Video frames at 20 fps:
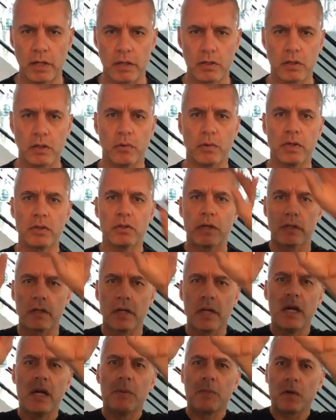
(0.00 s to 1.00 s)
go extinct,
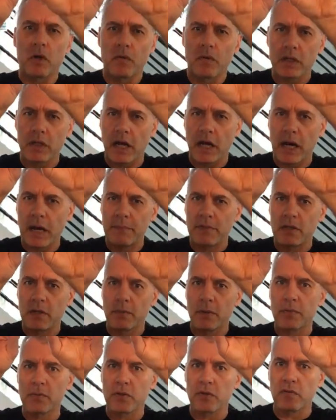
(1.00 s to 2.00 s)
but over time
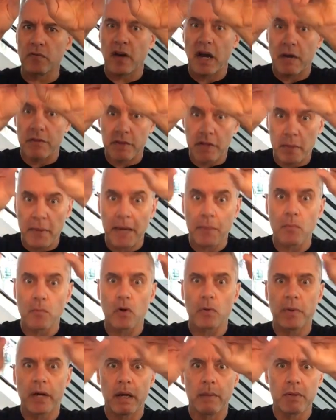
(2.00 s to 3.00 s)
some of them survive and they make
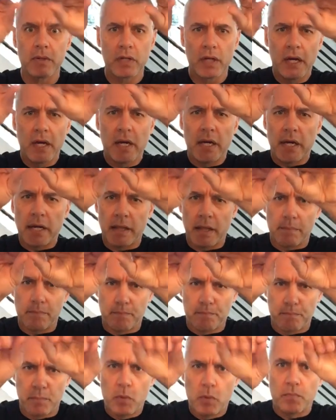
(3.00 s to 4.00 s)
more babies, and then
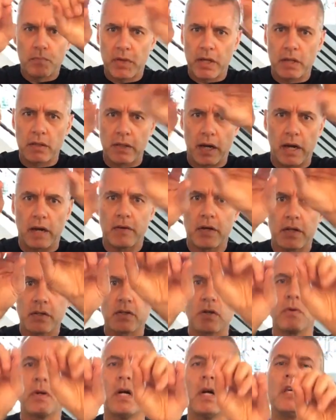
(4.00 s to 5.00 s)
boop, they die out. And
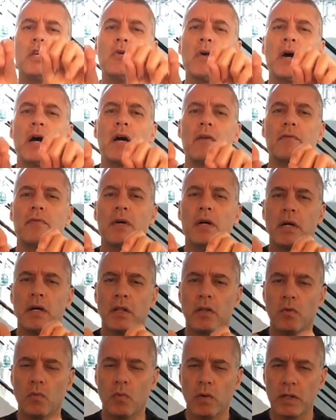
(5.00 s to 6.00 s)
so you have
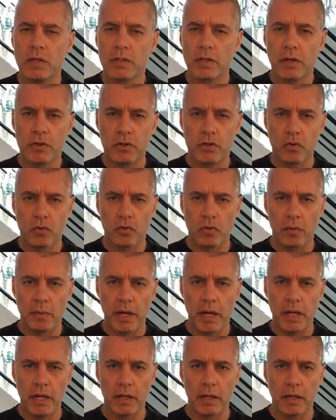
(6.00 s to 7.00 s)
the ones that are still
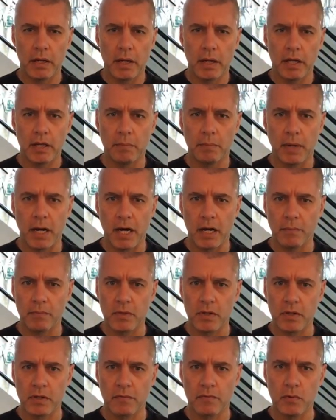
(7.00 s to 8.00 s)
remaining at the bottom,
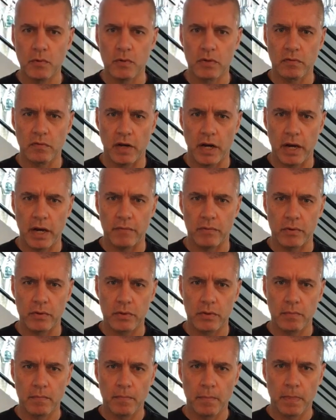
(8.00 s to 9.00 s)
these few
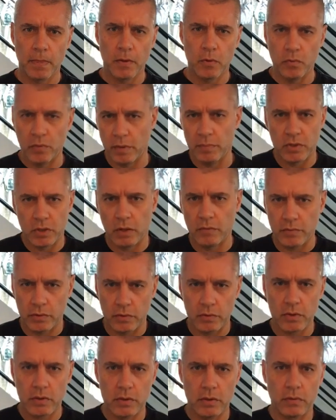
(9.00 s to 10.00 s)
survivors who themselves are
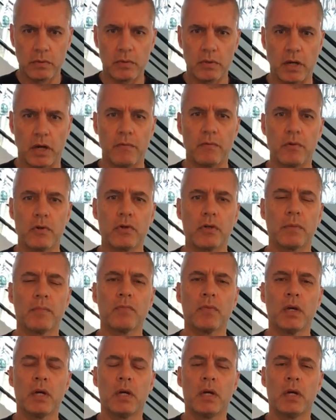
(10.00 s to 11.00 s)
diverging.
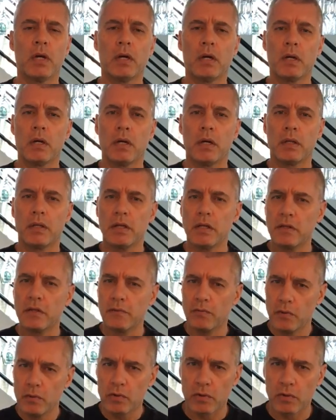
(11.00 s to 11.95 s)
These few